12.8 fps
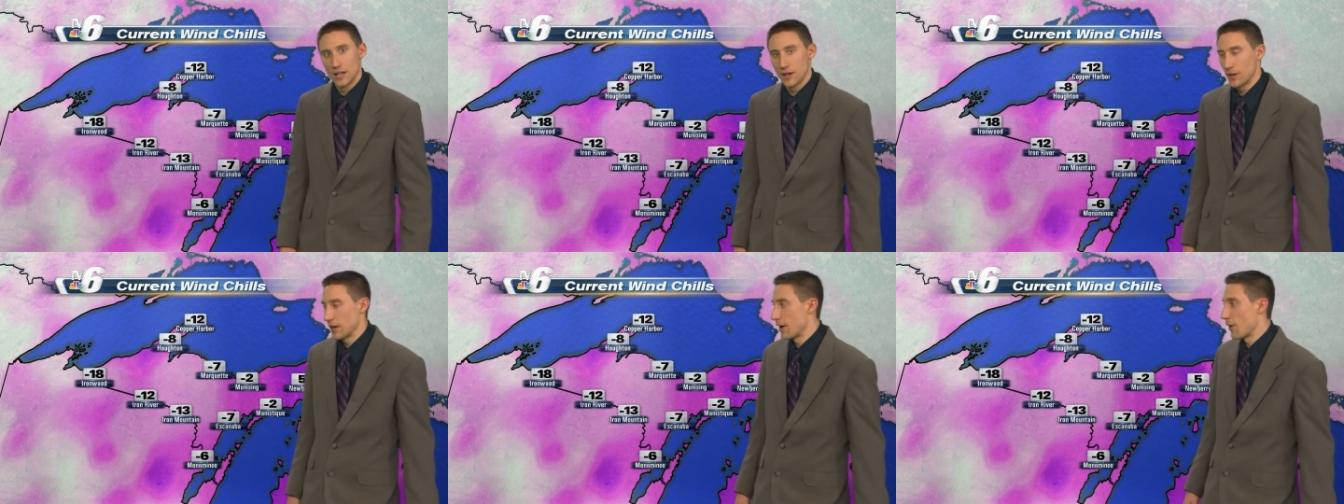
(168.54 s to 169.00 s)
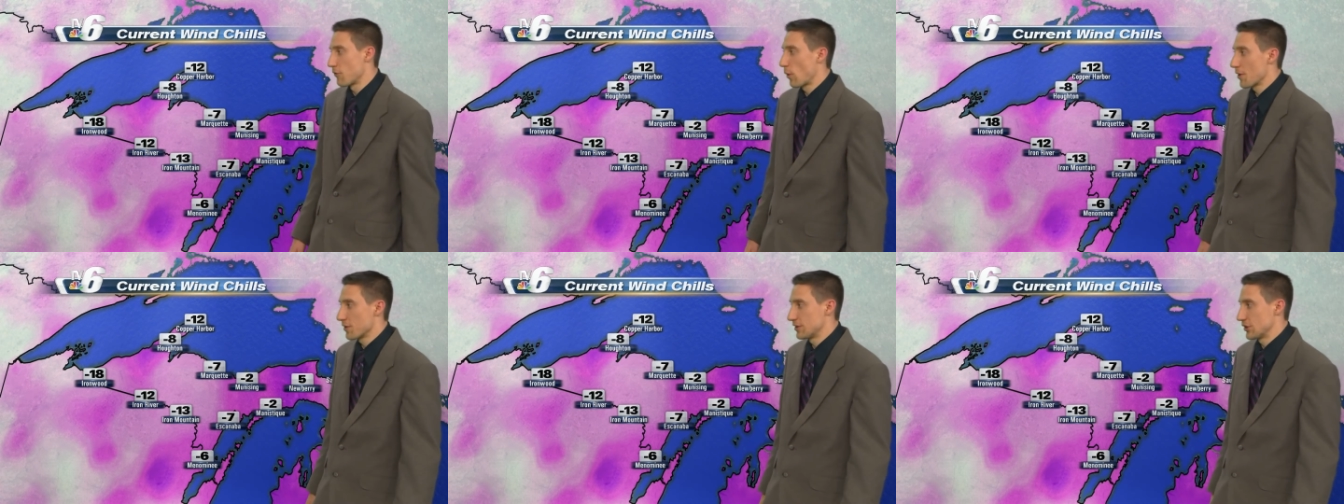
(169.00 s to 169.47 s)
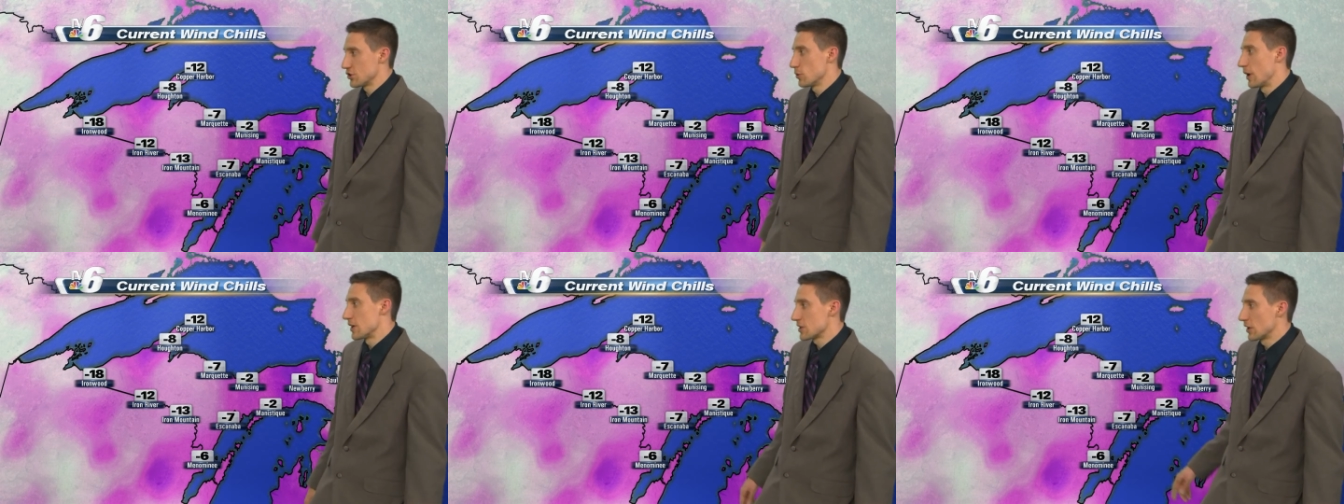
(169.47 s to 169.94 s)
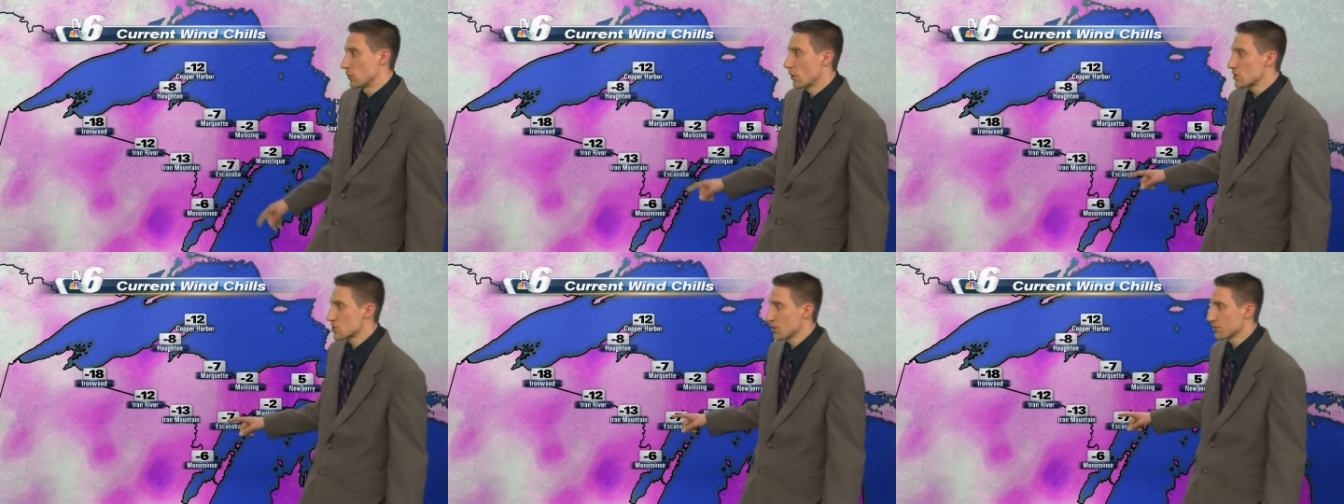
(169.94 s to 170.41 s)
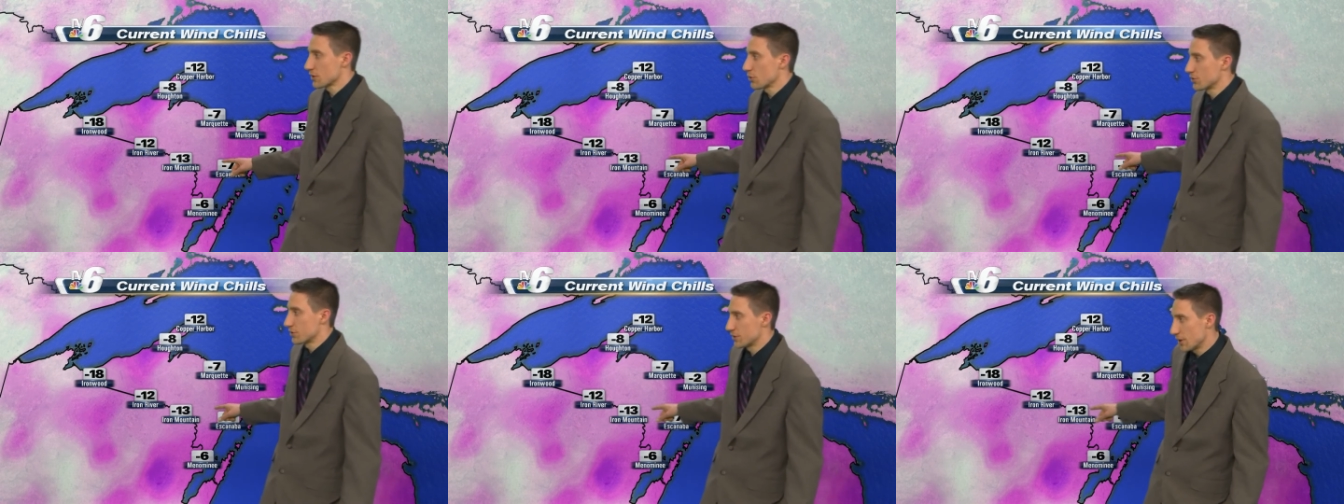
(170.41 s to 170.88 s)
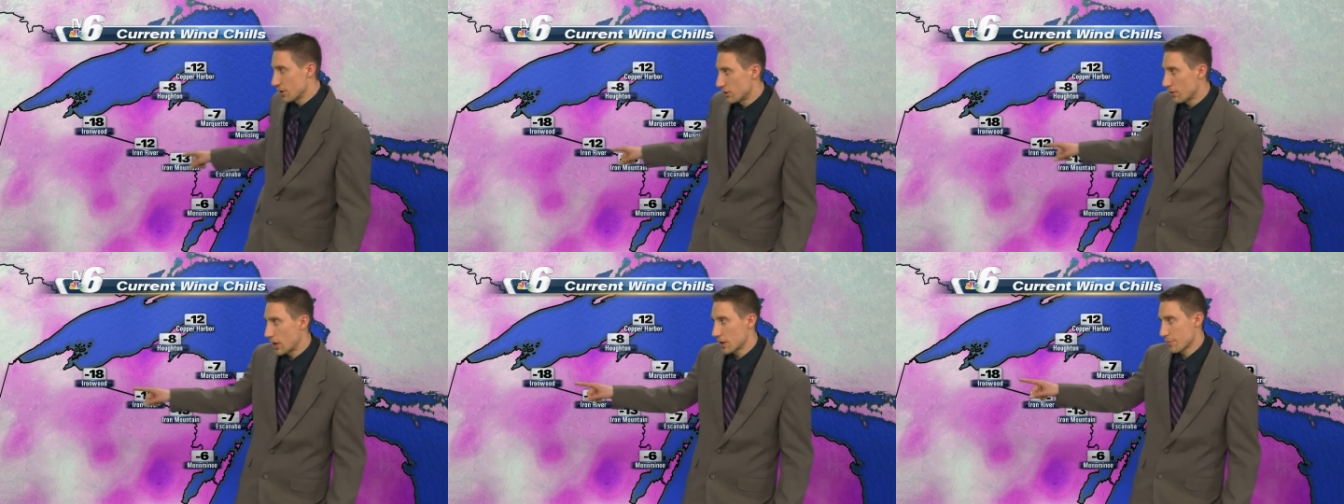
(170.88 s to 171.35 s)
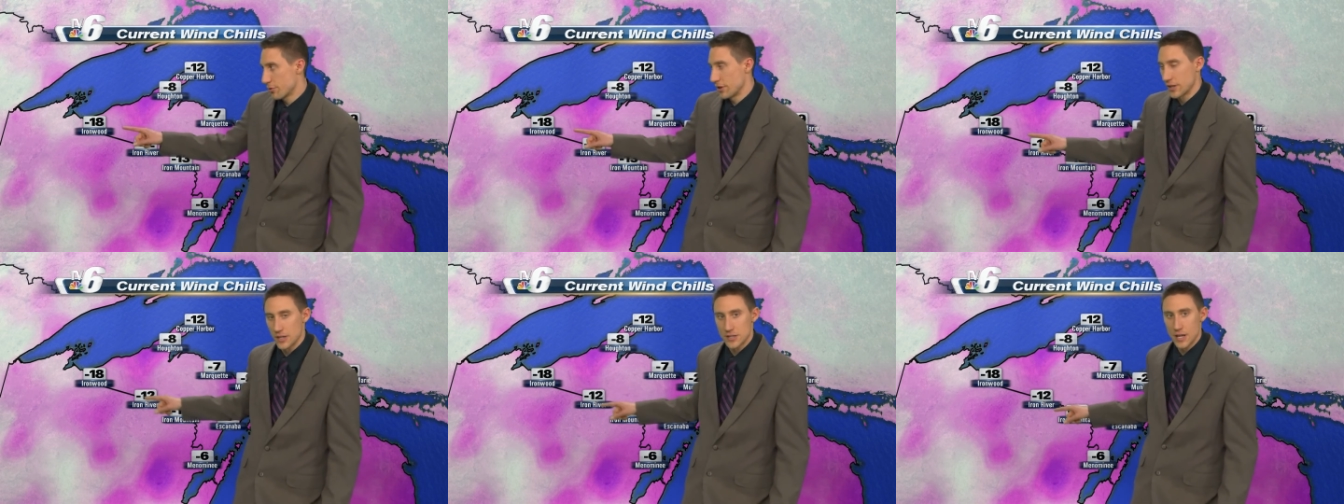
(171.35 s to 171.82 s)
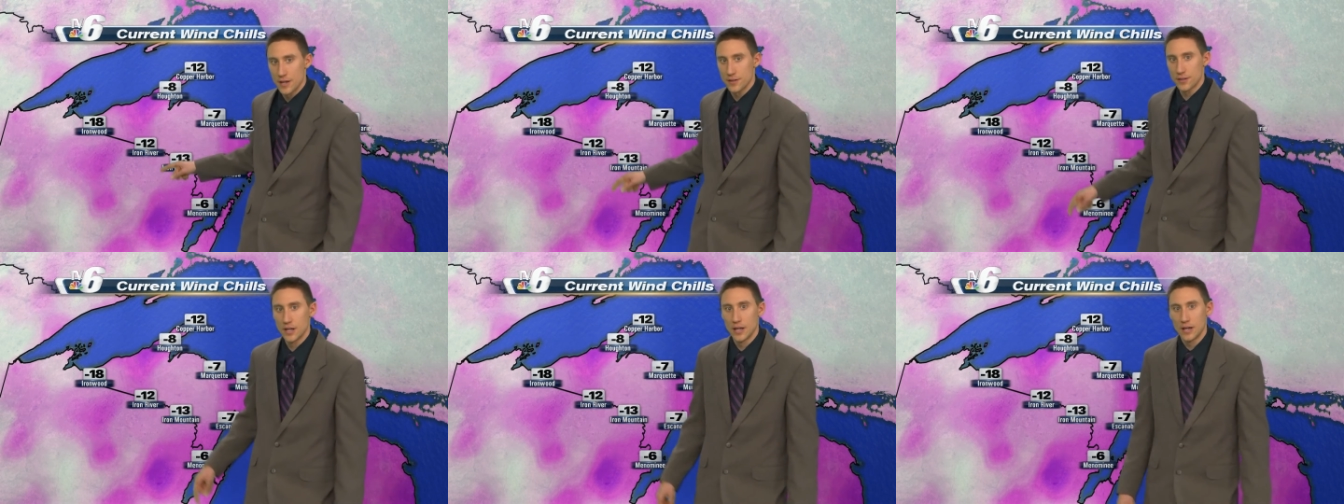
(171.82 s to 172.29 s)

uh, of weather situation. Wind chills, though, still are pretty intense